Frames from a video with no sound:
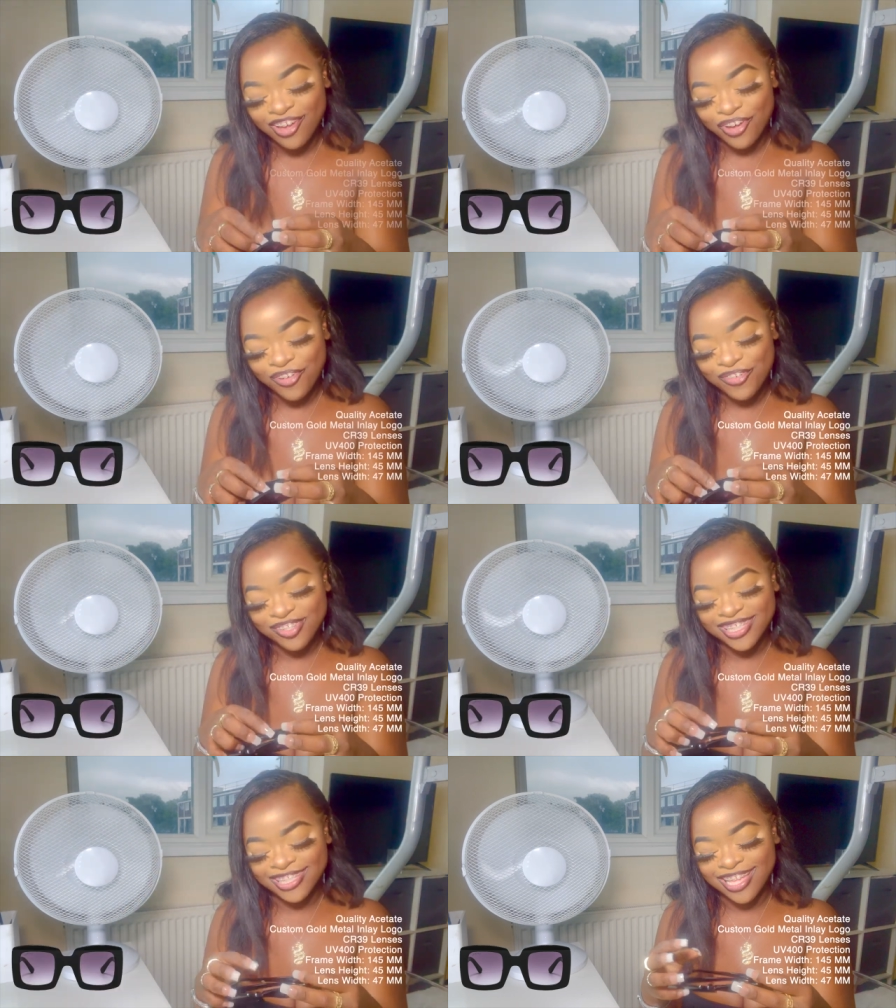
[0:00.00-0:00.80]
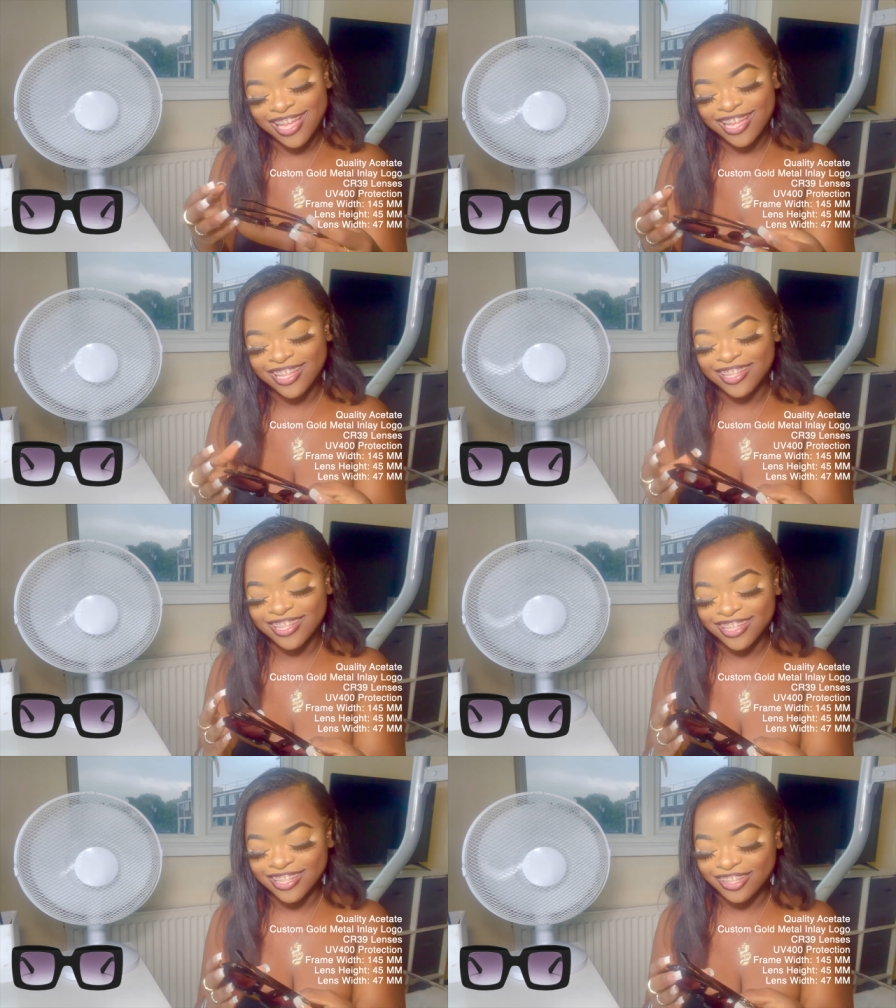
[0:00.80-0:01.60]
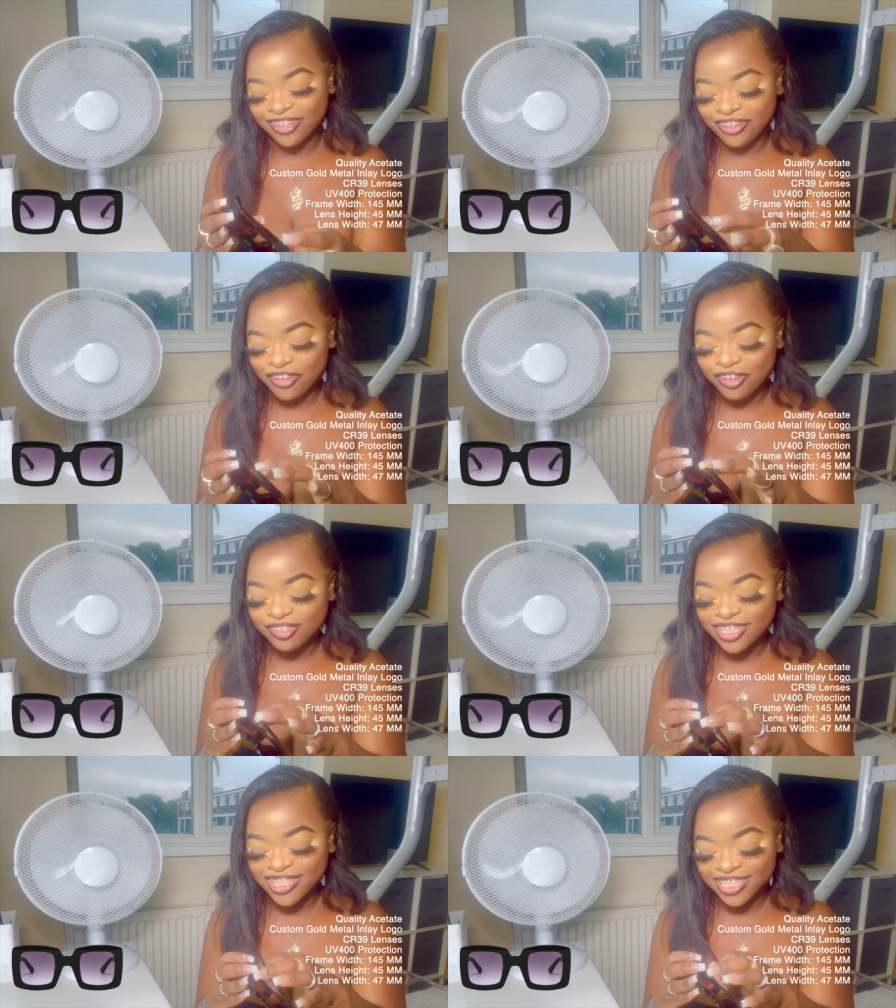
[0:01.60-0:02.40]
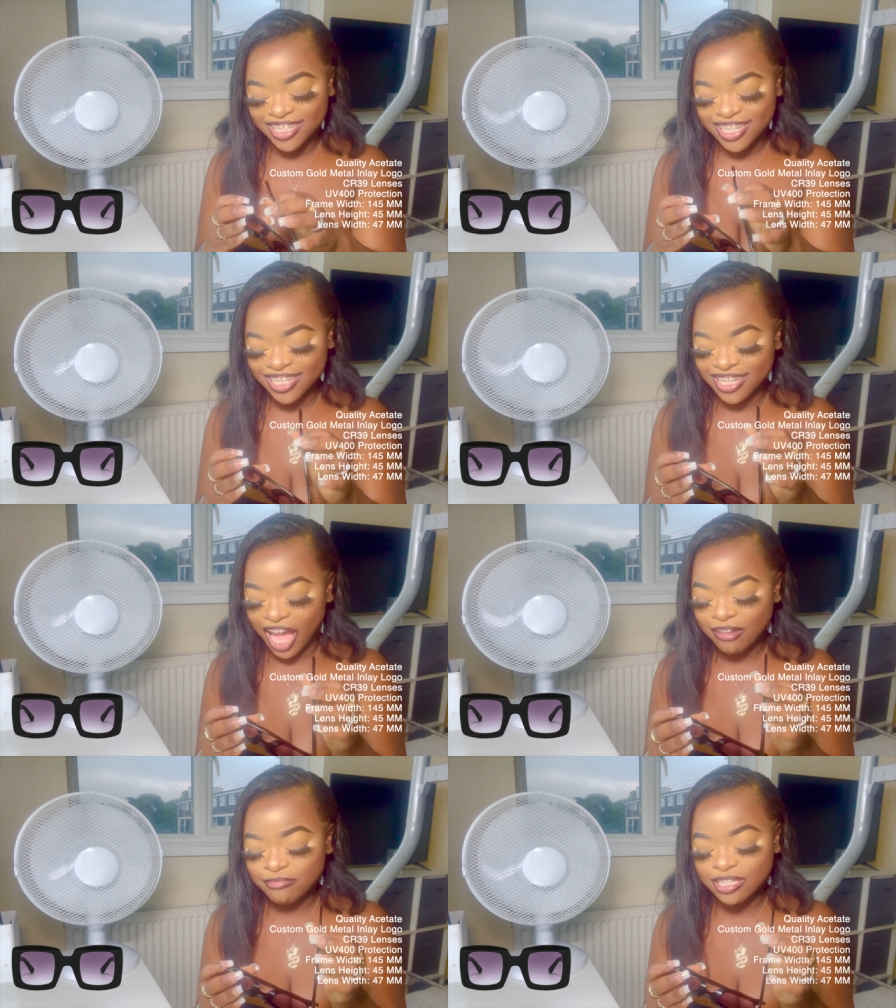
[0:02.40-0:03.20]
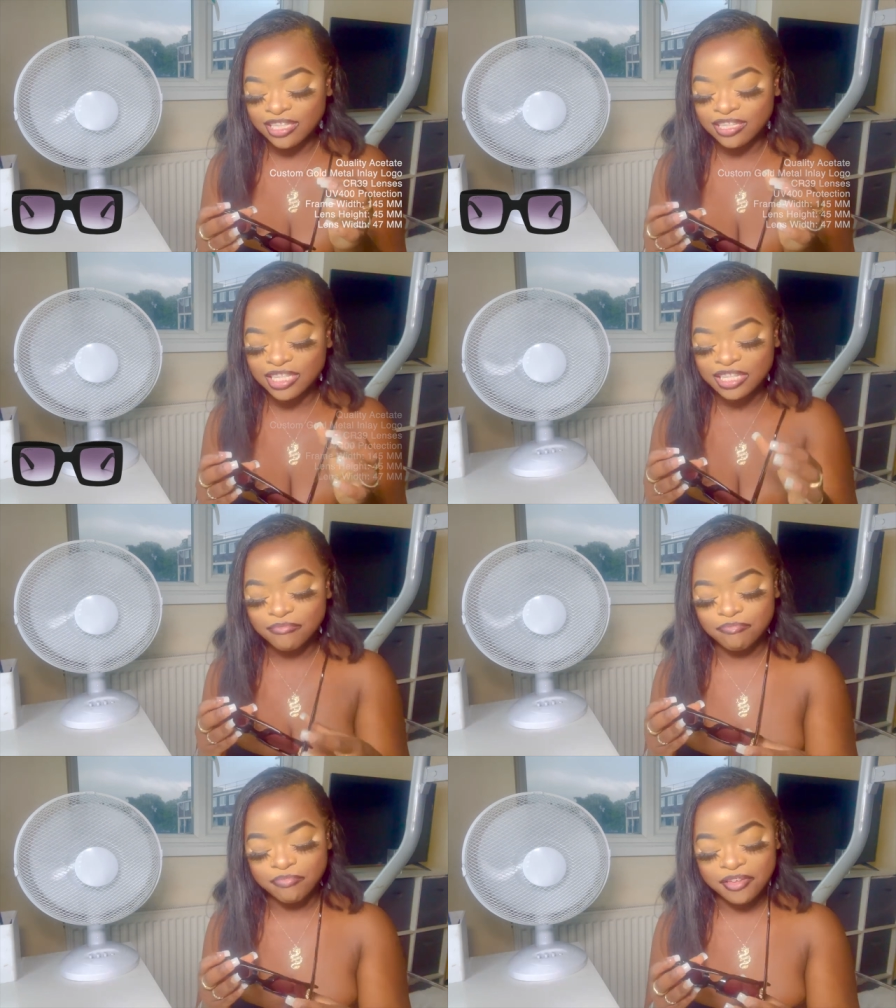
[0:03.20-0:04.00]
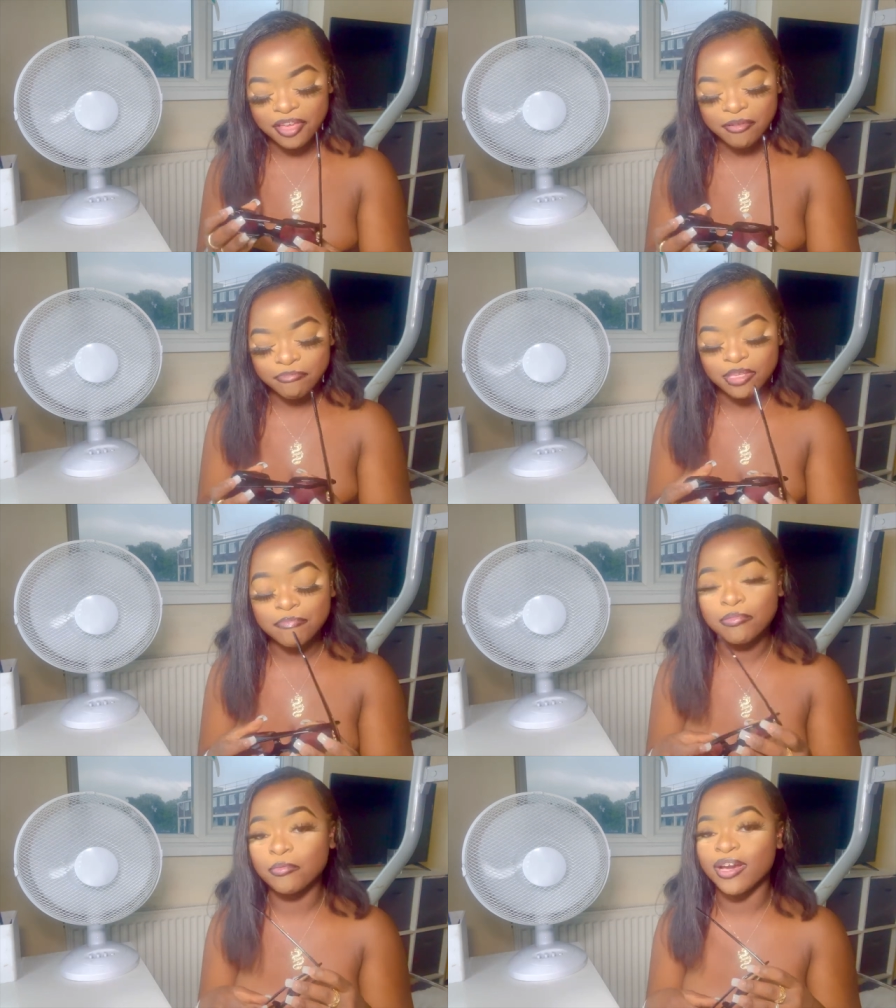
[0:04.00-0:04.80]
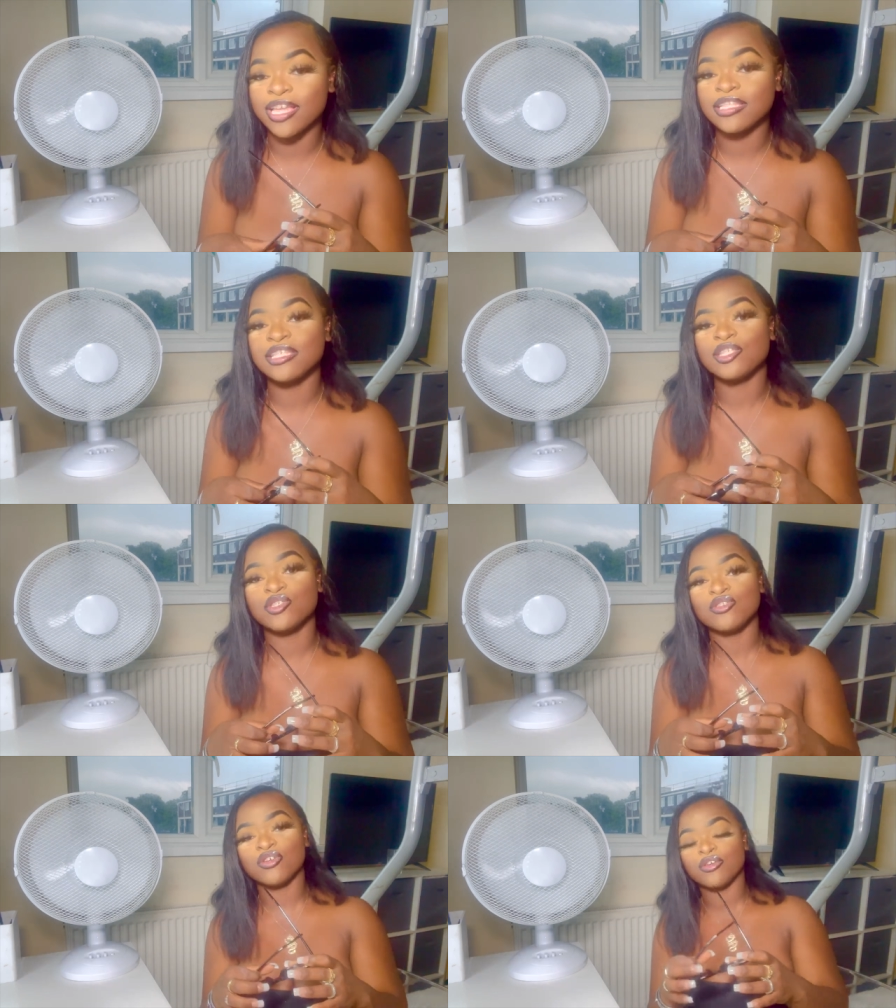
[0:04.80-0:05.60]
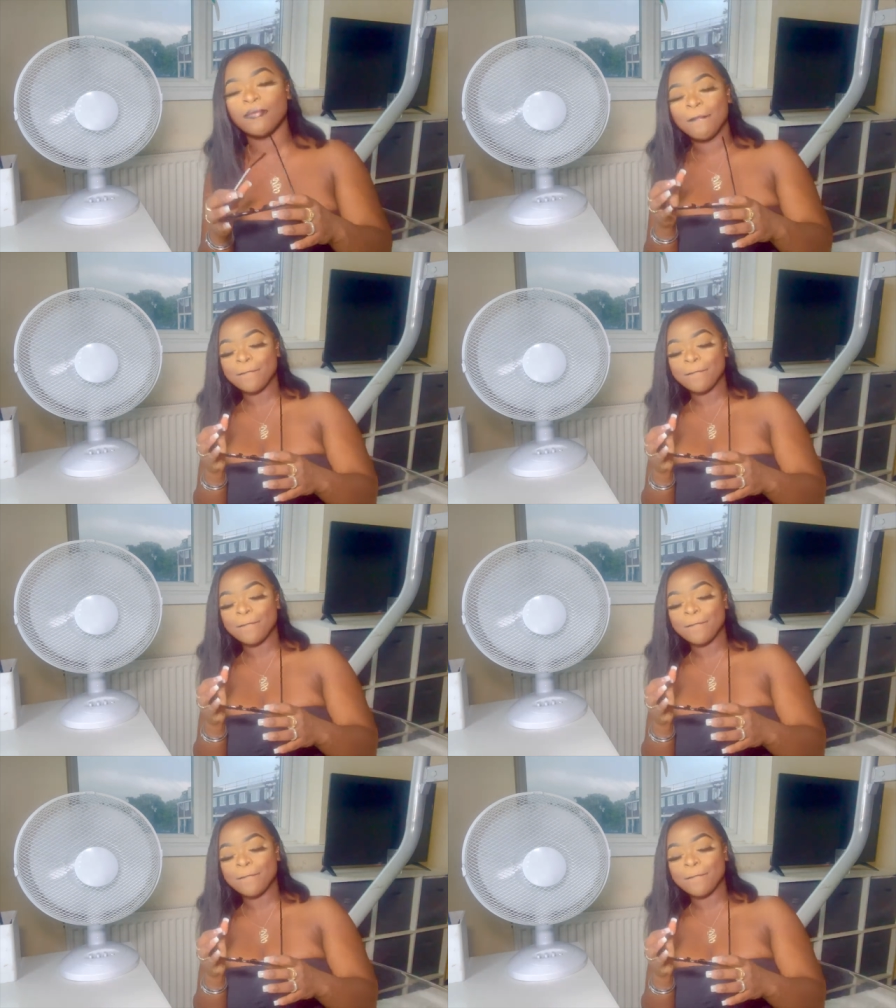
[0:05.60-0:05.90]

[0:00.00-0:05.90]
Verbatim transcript: Oh dang. Oh shit. I've been seeing bare people wear these, you know.